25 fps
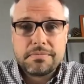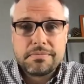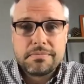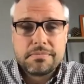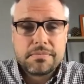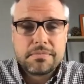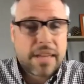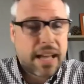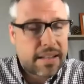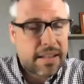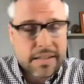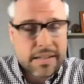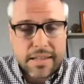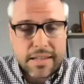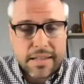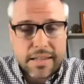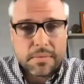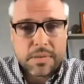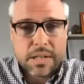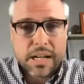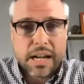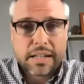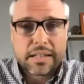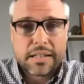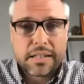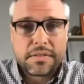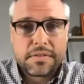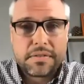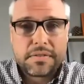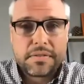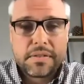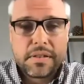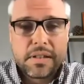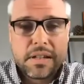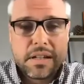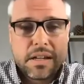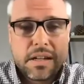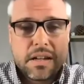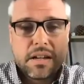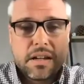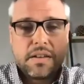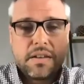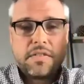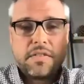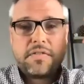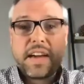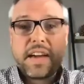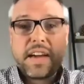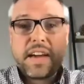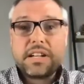That's the objective.
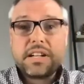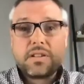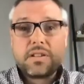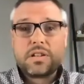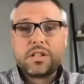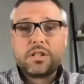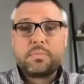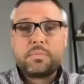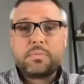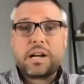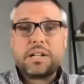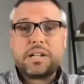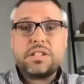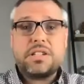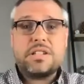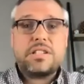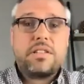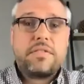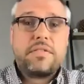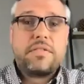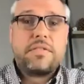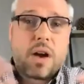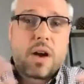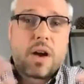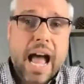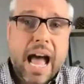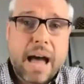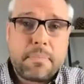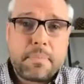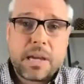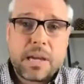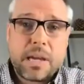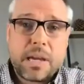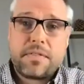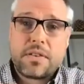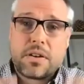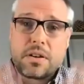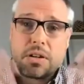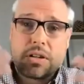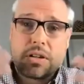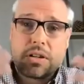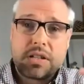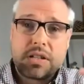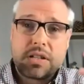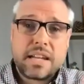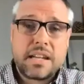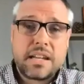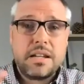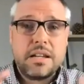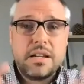Facial expressions, if you're happy, if you're
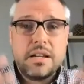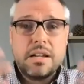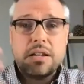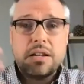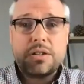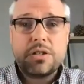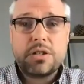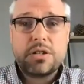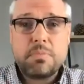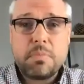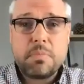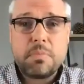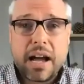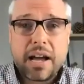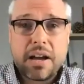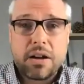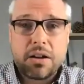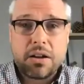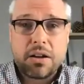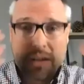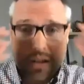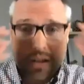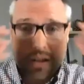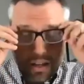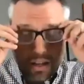excited, smile.